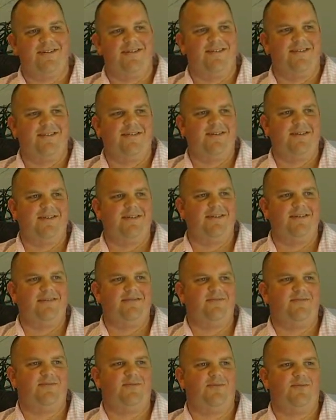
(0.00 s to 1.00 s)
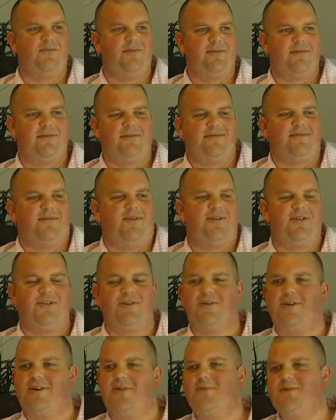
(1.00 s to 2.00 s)
I think I
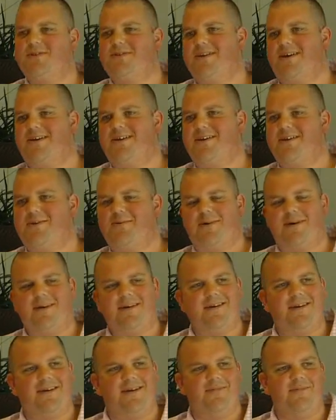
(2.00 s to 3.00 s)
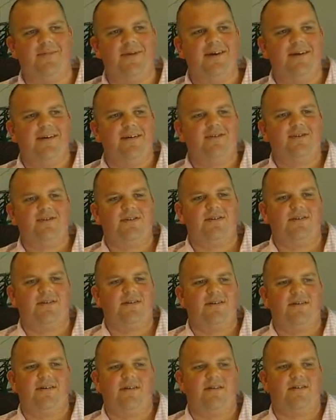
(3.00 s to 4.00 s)
certainly missed that anyway.
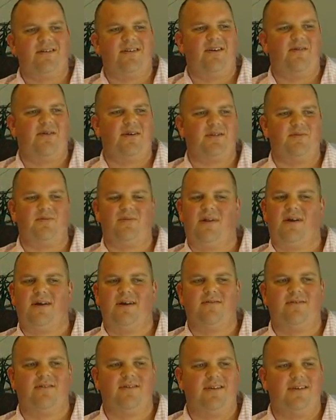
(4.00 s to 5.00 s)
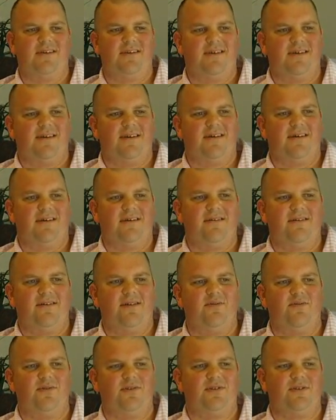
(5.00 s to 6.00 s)
Certainly, as a player, I think
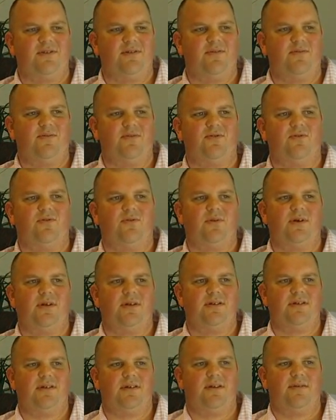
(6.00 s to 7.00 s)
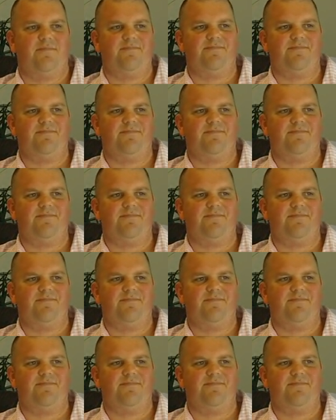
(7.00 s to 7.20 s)
it was always.